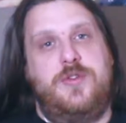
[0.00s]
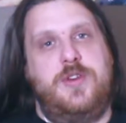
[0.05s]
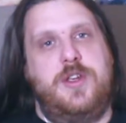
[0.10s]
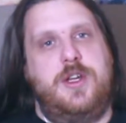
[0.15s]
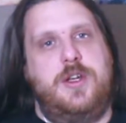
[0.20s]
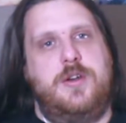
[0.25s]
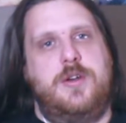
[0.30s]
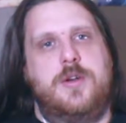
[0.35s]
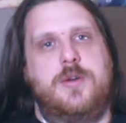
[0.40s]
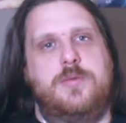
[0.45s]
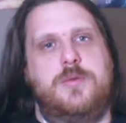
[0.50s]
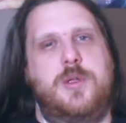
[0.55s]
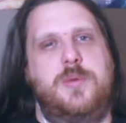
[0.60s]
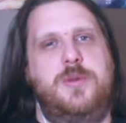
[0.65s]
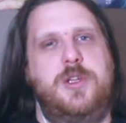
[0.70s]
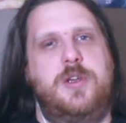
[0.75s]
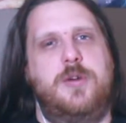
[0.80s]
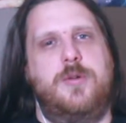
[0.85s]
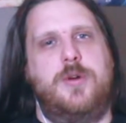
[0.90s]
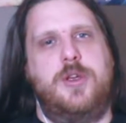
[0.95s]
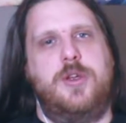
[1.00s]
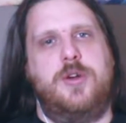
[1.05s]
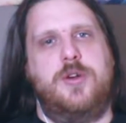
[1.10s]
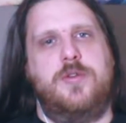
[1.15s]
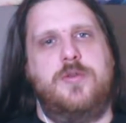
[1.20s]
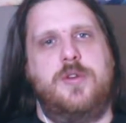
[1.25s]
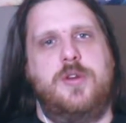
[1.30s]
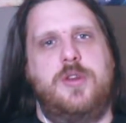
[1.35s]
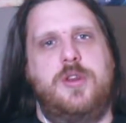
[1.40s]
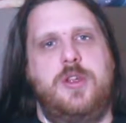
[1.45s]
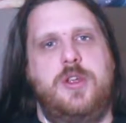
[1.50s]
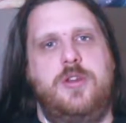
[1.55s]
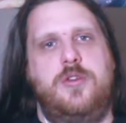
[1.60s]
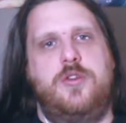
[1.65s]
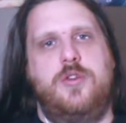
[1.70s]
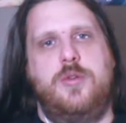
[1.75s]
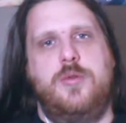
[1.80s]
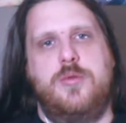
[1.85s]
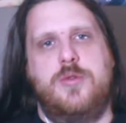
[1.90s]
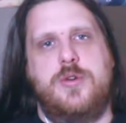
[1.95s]
video we'll be going over the
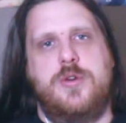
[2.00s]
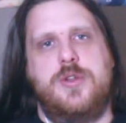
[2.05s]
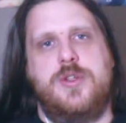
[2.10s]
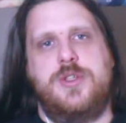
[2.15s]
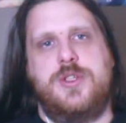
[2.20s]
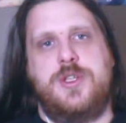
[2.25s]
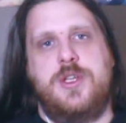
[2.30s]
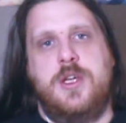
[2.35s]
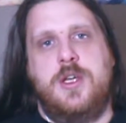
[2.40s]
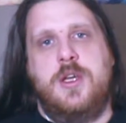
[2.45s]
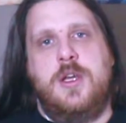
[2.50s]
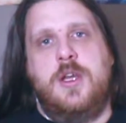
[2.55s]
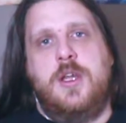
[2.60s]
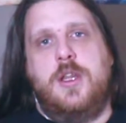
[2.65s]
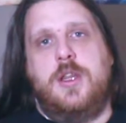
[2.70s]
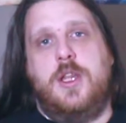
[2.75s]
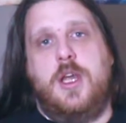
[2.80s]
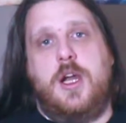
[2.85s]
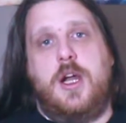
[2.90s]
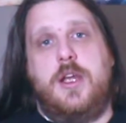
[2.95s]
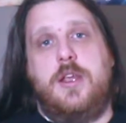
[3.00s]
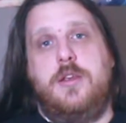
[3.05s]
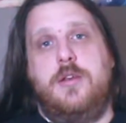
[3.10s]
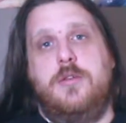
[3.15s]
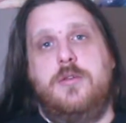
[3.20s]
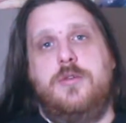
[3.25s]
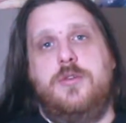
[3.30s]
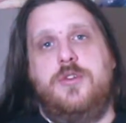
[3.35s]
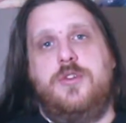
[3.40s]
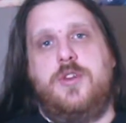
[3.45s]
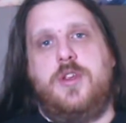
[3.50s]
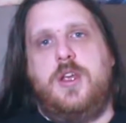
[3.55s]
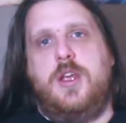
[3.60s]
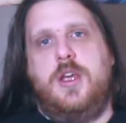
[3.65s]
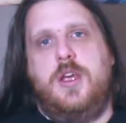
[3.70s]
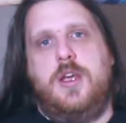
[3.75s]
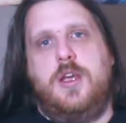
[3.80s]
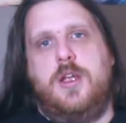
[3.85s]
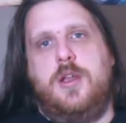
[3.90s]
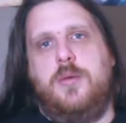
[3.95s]
tools that I use
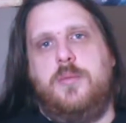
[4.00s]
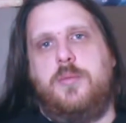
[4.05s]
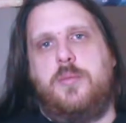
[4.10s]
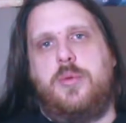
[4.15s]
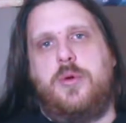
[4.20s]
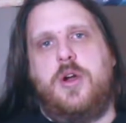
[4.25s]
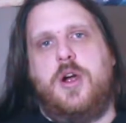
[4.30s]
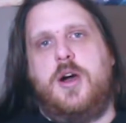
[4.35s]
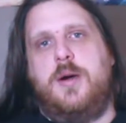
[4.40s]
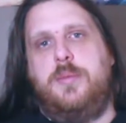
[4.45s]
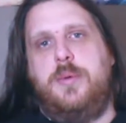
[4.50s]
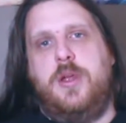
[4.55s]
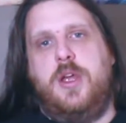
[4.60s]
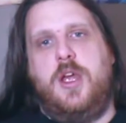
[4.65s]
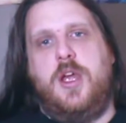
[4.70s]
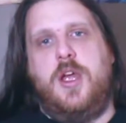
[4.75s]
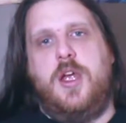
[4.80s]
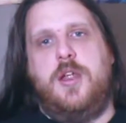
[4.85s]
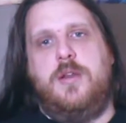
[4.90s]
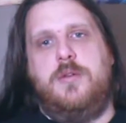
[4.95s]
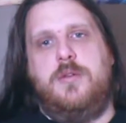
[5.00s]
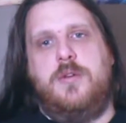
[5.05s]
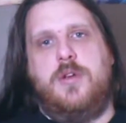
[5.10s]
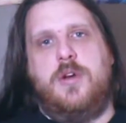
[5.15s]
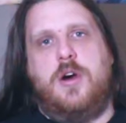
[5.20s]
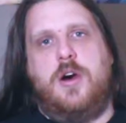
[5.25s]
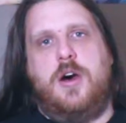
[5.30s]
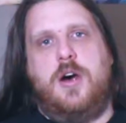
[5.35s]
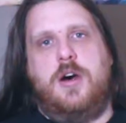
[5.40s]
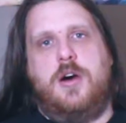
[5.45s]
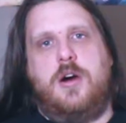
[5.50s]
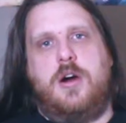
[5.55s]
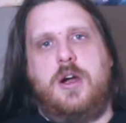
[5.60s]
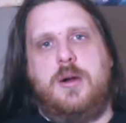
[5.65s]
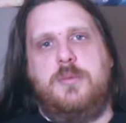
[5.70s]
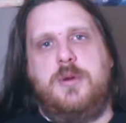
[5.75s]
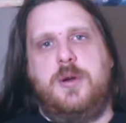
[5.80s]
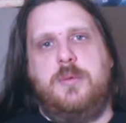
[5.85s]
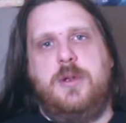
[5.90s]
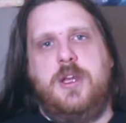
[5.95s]
in prop and
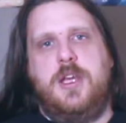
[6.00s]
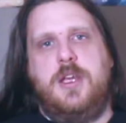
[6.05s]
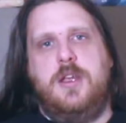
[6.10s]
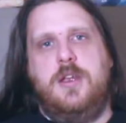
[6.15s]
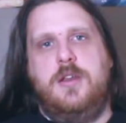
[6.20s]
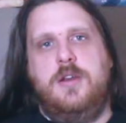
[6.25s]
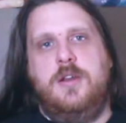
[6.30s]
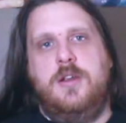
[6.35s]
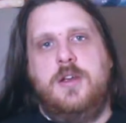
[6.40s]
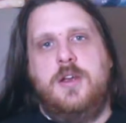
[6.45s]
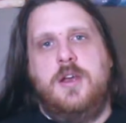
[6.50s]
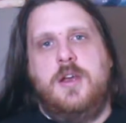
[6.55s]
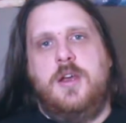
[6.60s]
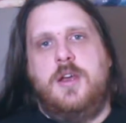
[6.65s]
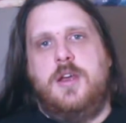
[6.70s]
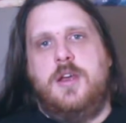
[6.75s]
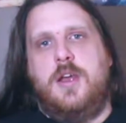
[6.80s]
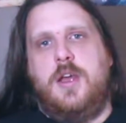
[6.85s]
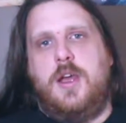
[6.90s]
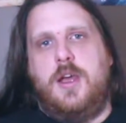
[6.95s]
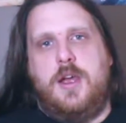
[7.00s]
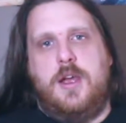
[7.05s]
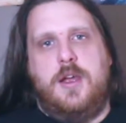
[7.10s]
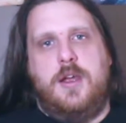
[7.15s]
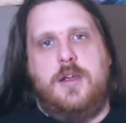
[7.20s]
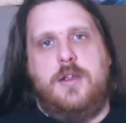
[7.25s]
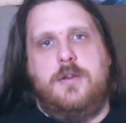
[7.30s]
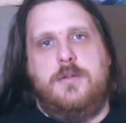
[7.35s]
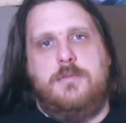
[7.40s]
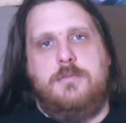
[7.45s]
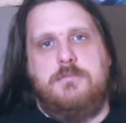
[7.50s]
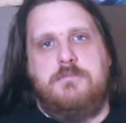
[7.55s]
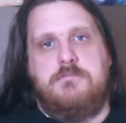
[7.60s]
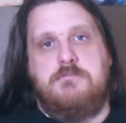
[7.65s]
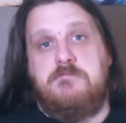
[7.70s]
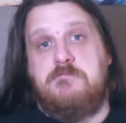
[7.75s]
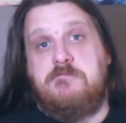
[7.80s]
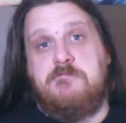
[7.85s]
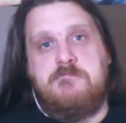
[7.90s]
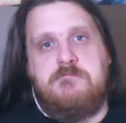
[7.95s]
armor making. And
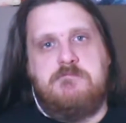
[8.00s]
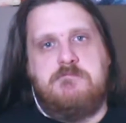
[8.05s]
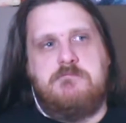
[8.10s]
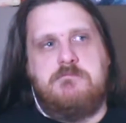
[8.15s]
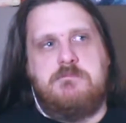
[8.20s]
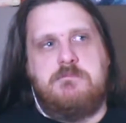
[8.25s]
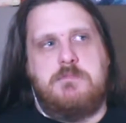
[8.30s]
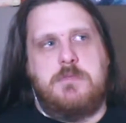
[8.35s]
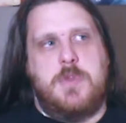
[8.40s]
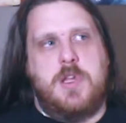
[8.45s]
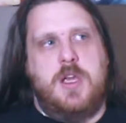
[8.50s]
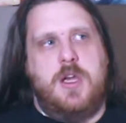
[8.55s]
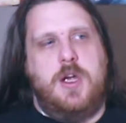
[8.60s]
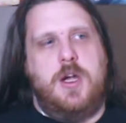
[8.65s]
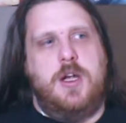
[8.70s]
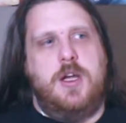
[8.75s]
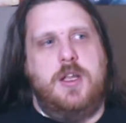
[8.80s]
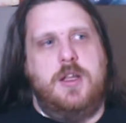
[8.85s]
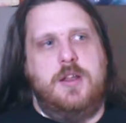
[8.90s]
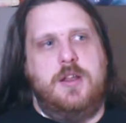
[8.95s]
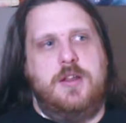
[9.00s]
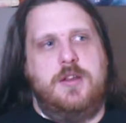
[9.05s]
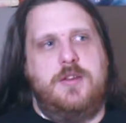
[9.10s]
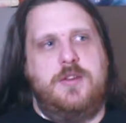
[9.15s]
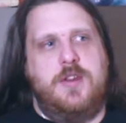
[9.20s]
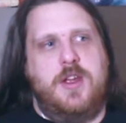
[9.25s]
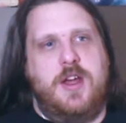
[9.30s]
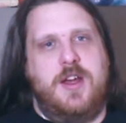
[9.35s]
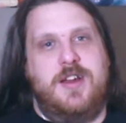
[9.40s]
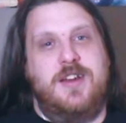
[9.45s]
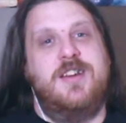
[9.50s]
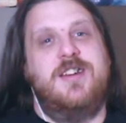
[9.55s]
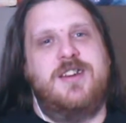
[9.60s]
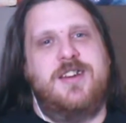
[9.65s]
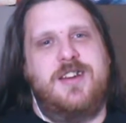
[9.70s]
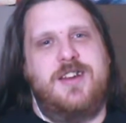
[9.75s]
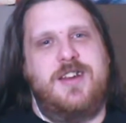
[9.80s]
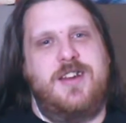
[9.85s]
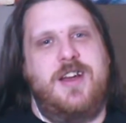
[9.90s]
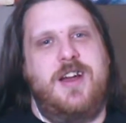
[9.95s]
alright, let's
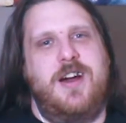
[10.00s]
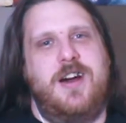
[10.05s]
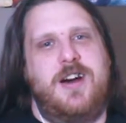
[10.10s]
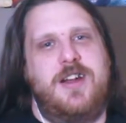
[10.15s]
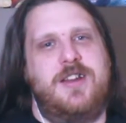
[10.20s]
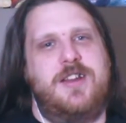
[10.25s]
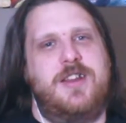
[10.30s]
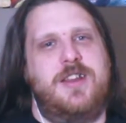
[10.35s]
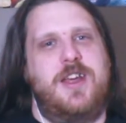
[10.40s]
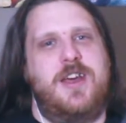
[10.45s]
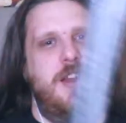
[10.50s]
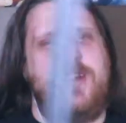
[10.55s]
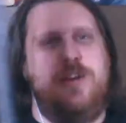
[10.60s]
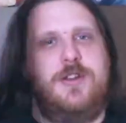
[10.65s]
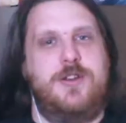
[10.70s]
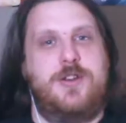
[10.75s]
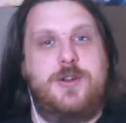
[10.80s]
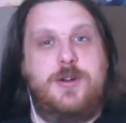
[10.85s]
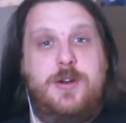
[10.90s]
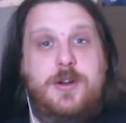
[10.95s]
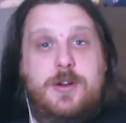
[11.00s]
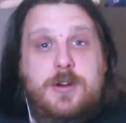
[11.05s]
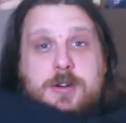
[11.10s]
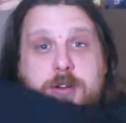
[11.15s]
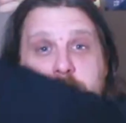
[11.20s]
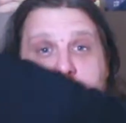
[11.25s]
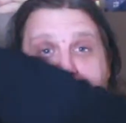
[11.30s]
cut to that intro.